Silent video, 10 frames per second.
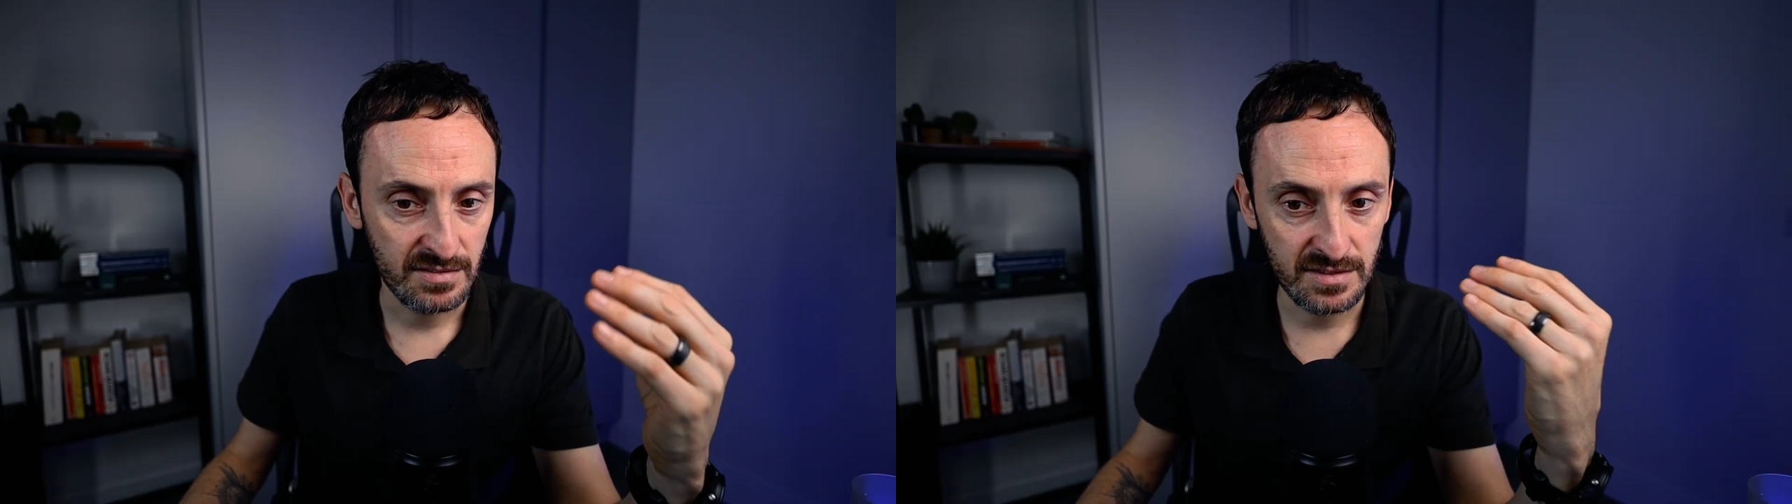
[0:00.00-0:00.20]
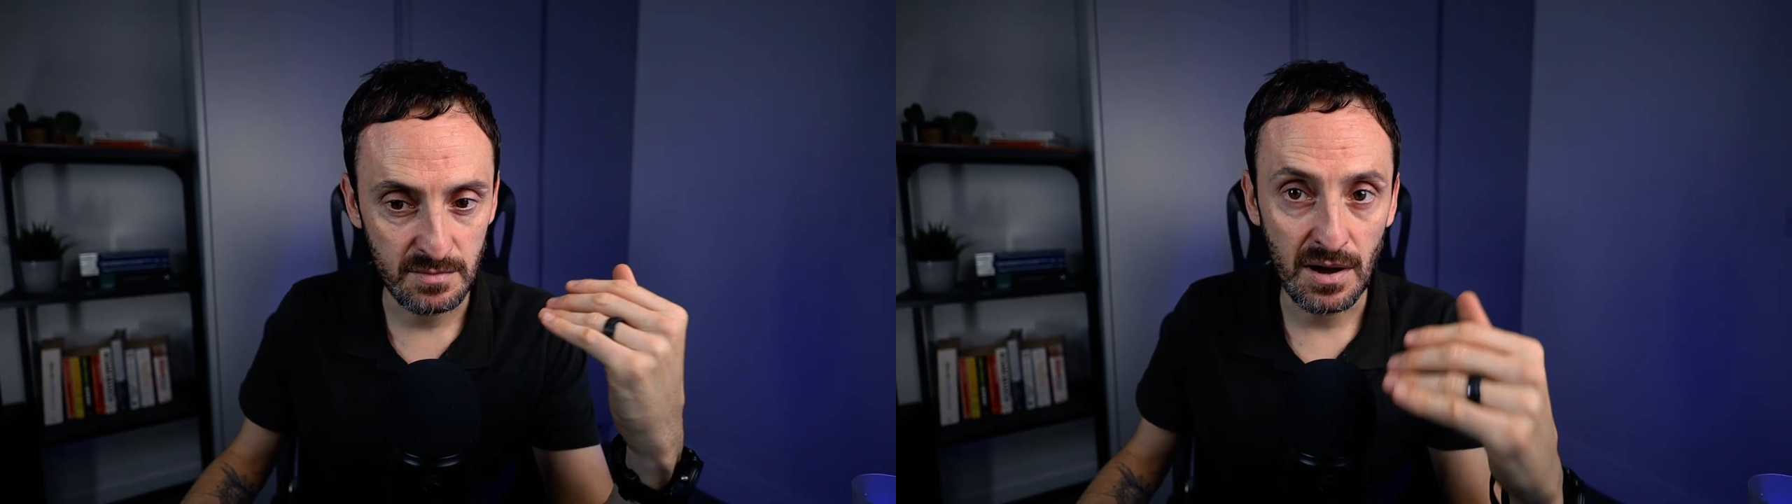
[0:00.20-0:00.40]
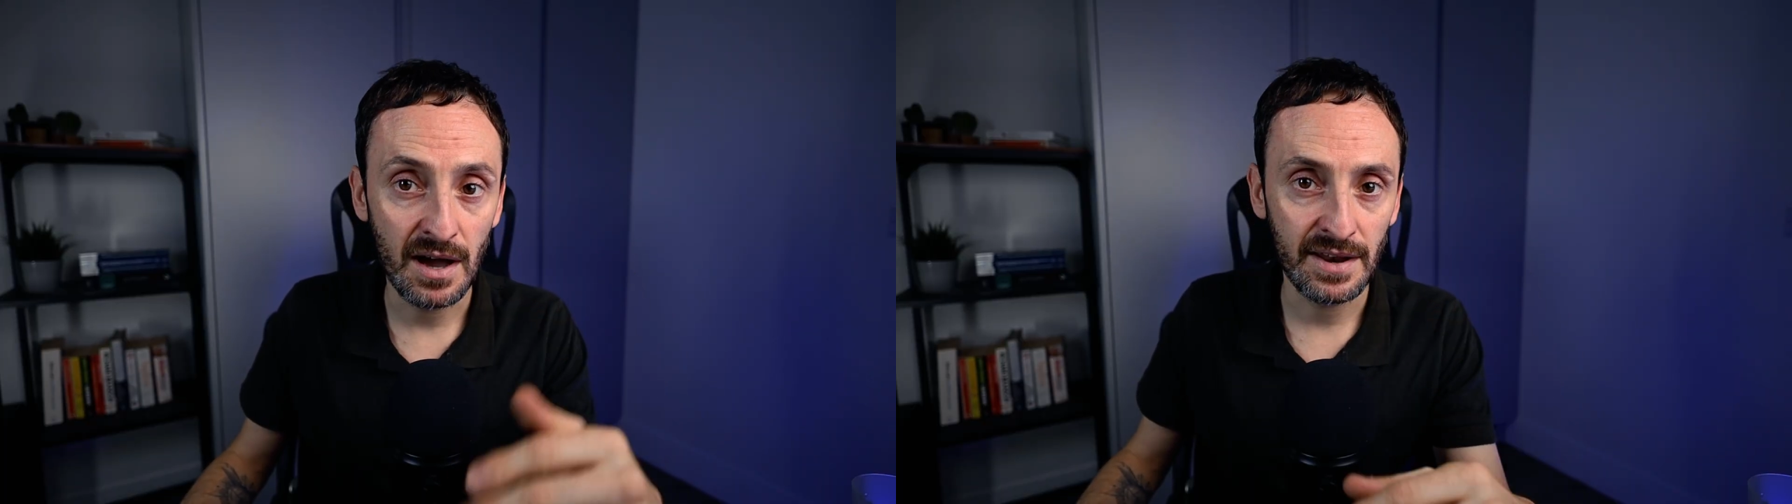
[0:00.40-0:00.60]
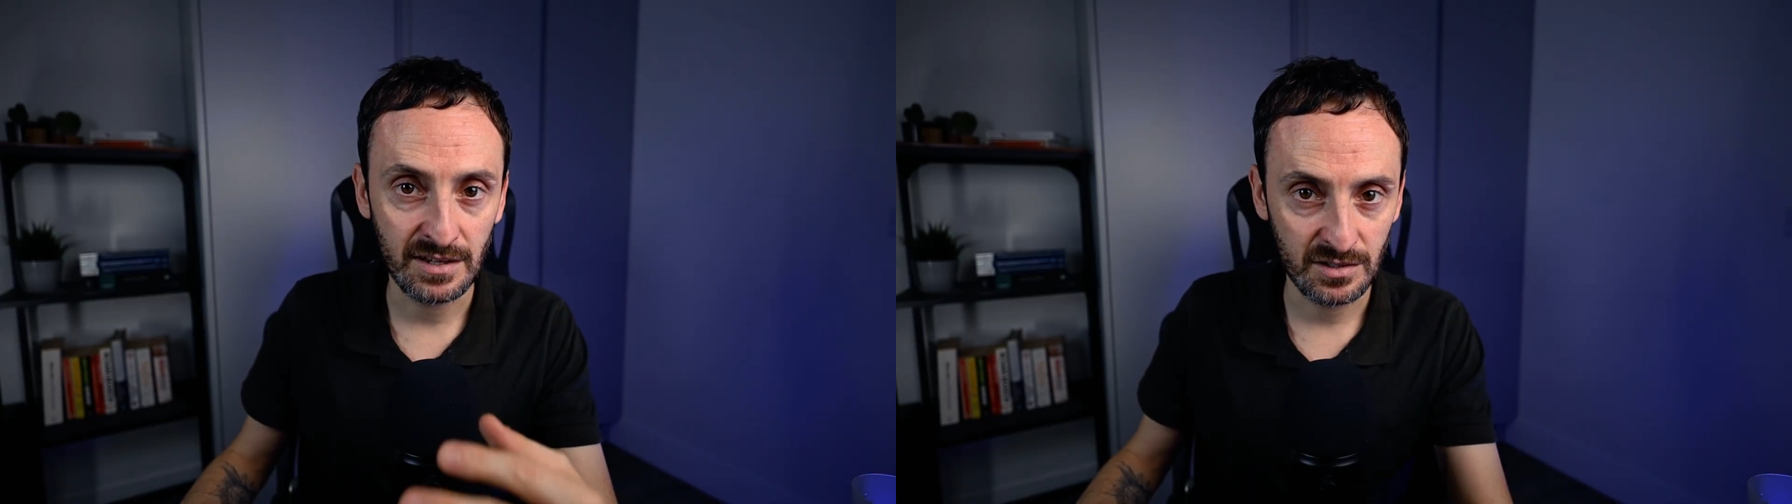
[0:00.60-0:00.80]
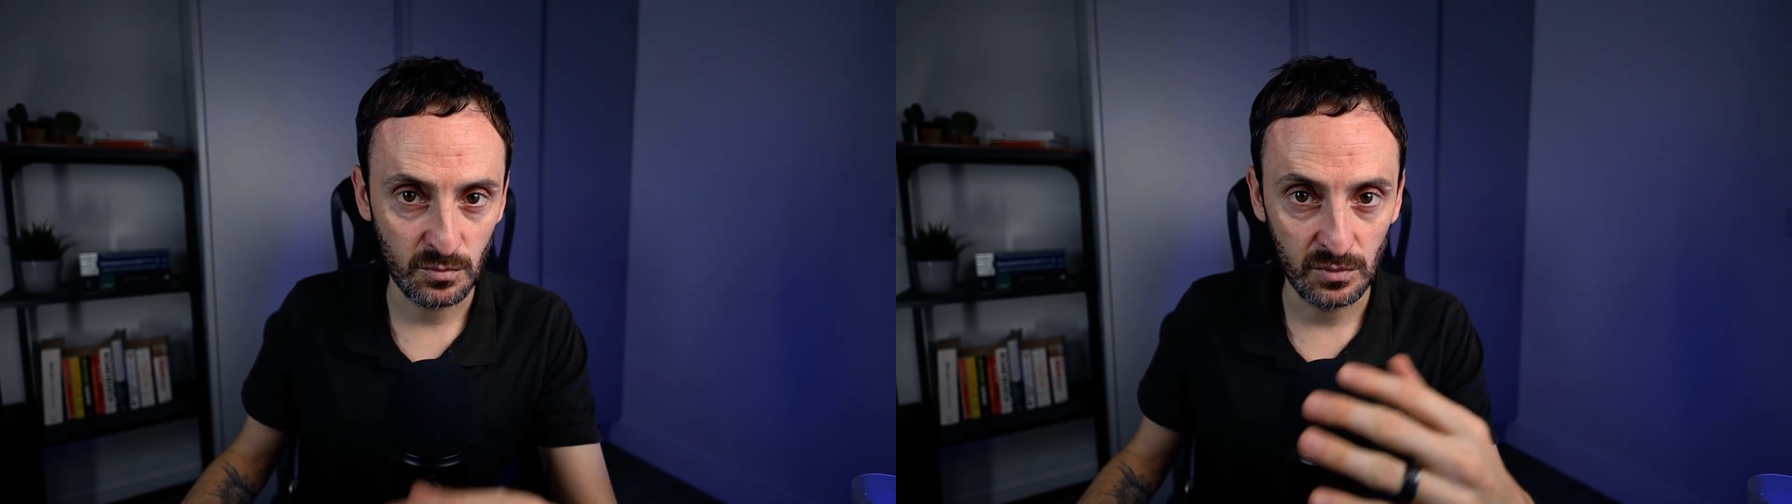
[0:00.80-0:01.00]
the bad
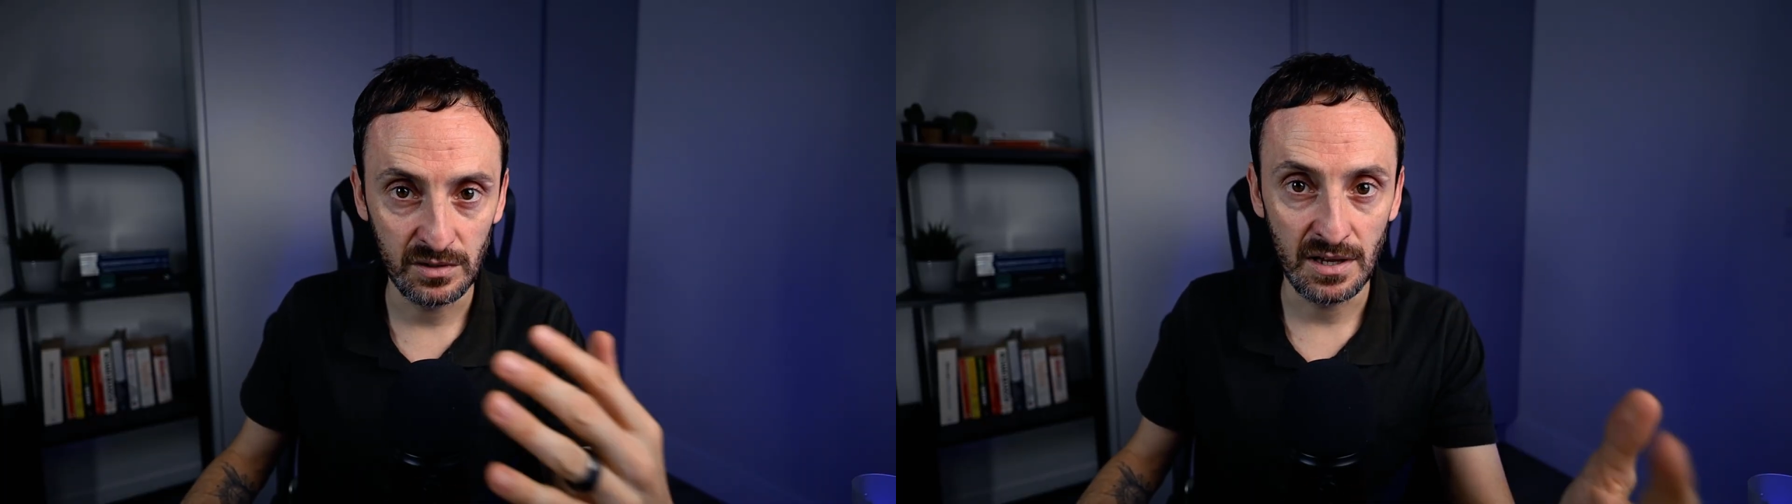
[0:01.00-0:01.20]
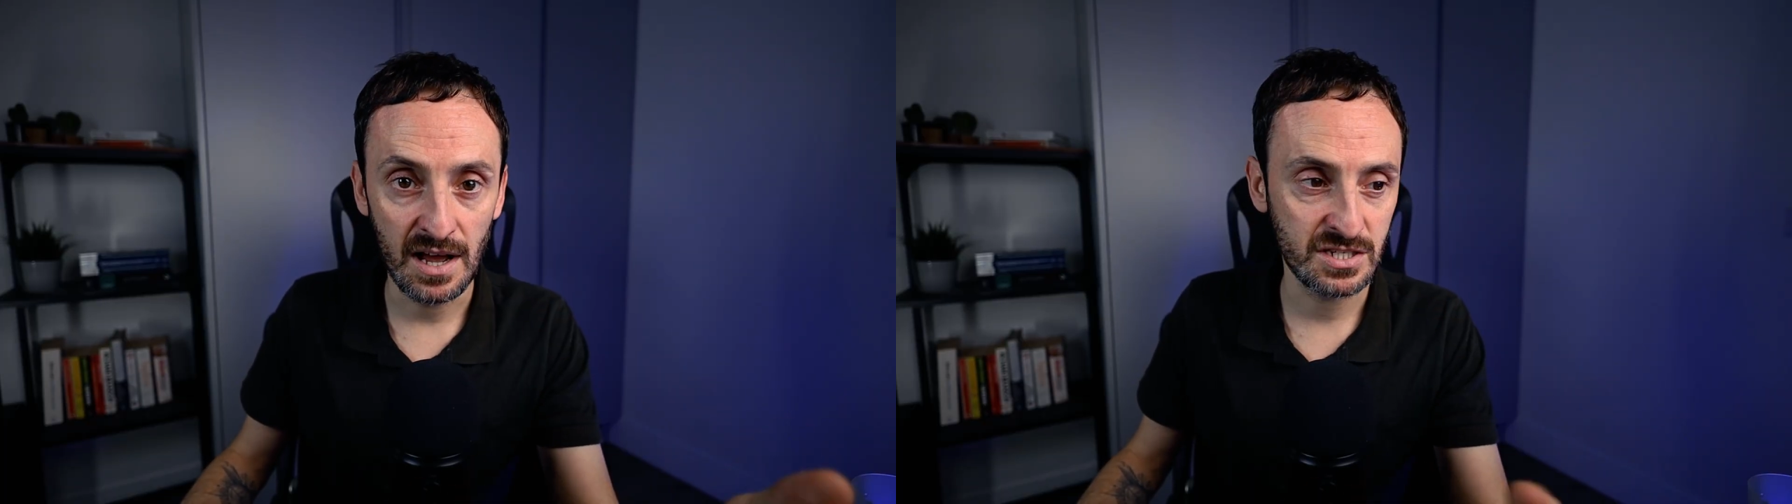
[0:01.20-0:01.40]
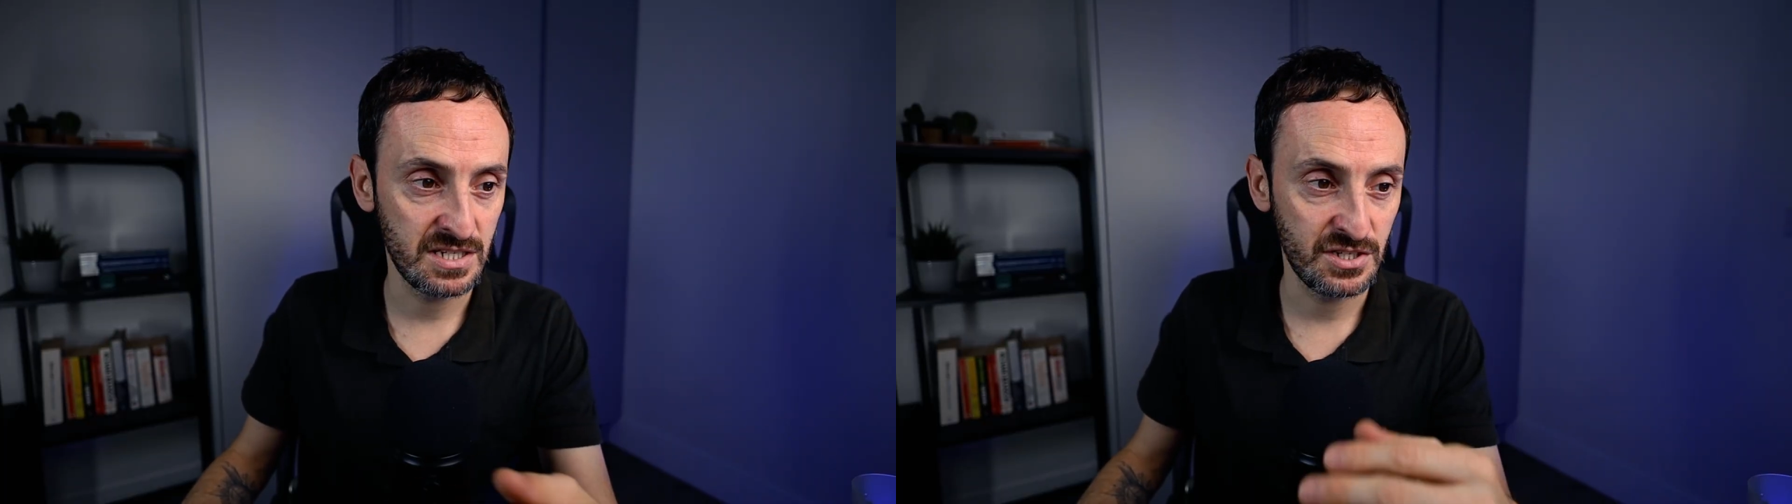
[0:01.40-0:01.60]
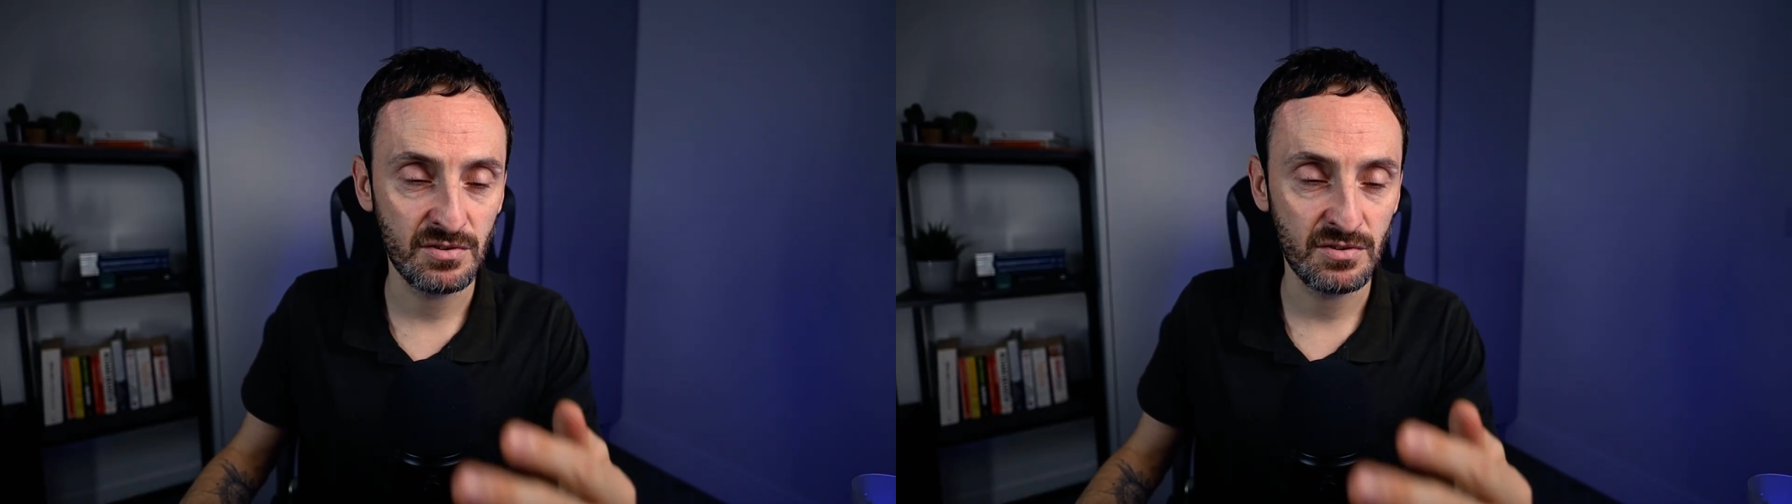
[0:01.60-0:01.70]
actor will actually